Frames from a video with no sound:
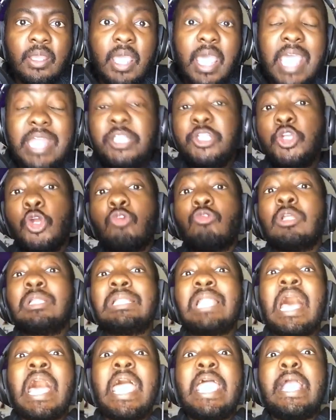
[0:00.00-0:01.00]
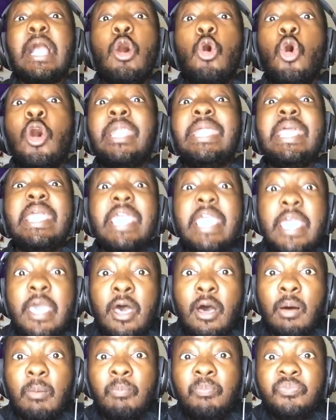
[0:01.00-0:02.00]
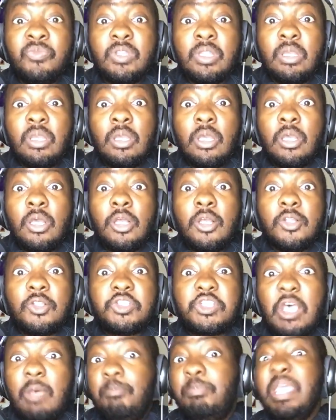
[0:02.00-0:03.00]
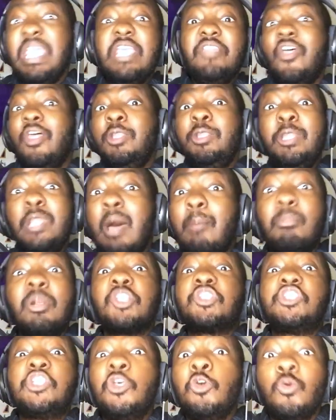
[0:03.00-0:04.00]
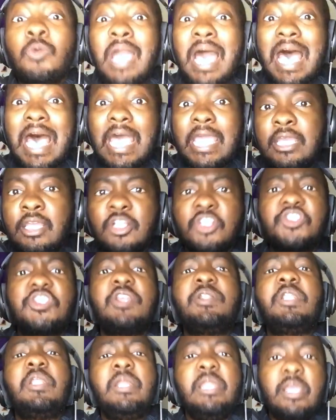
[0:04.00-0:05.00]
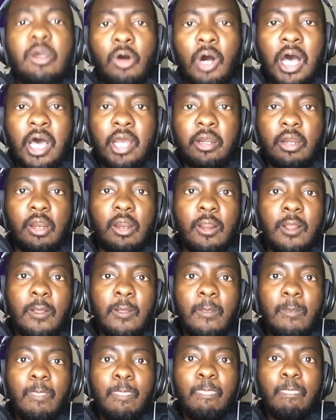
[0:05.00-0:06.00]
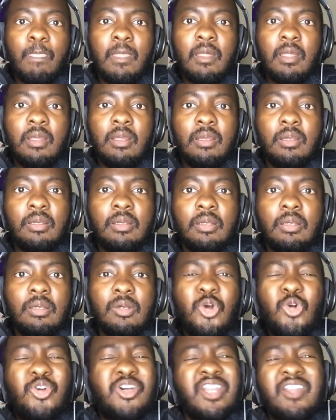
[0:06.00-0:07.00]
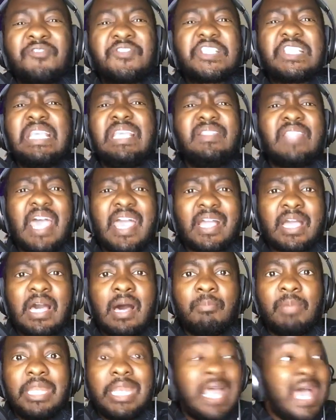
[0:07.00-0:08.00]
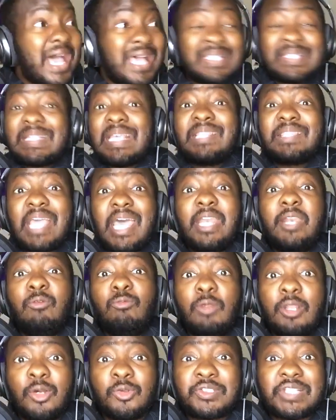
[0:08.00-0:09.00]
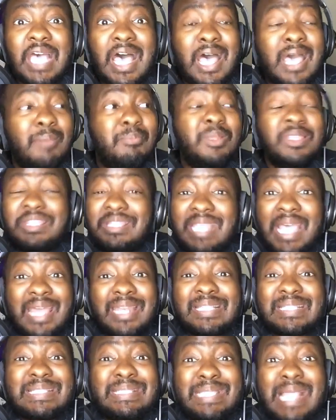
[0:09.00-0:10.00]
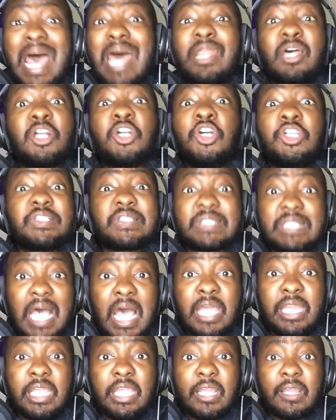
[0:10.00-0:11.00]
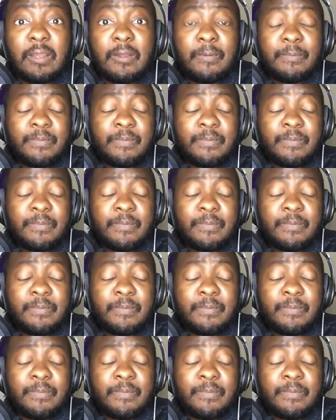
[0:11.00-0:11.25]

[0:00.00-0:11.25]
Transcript: And you're relying on him to be the number two guy to Danielle Hunter. Who could have seen that coming? I said that in real time. That is not a good signing.